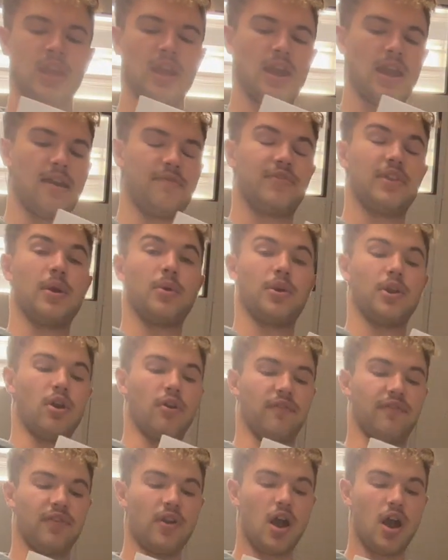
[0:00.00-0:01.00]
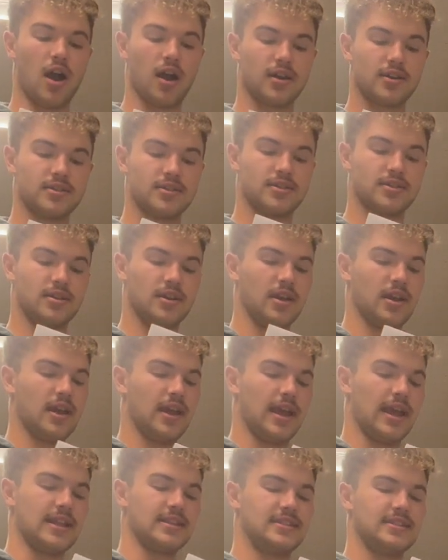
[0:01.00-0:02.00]
If there were no frogs,
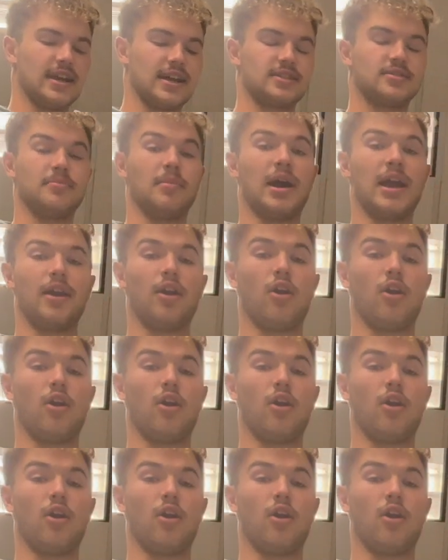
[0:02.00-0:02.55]
insects might